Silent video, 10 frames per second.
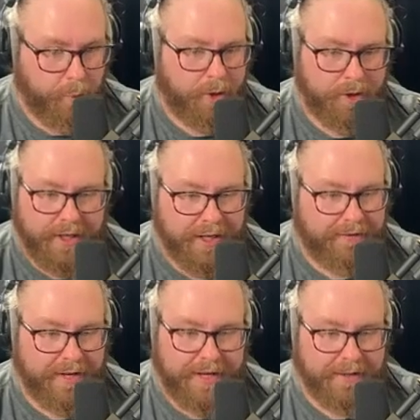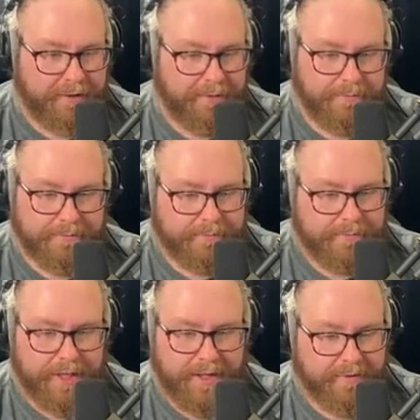walking is like,
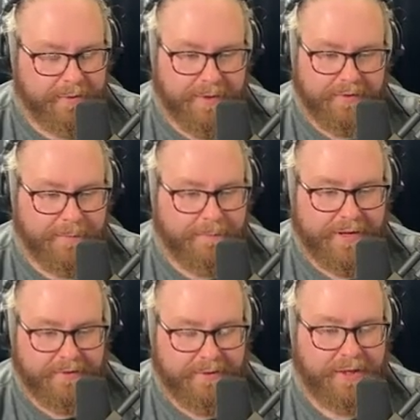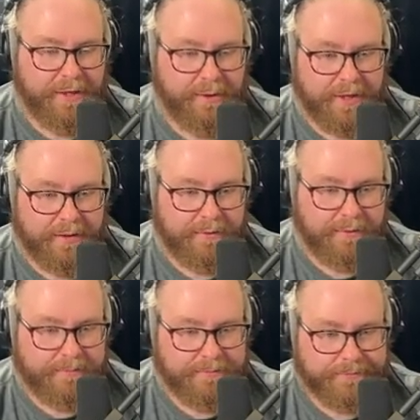yeah, it's the best thing you can do.
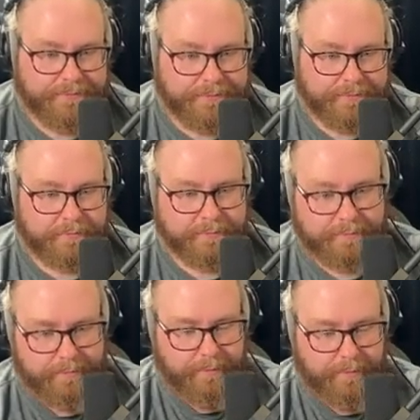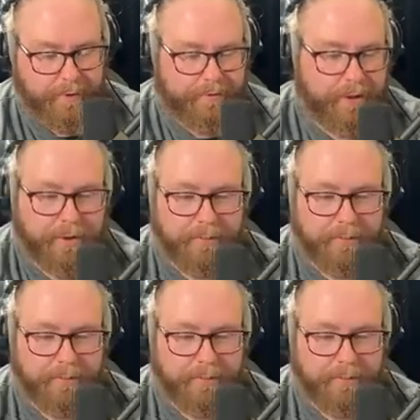So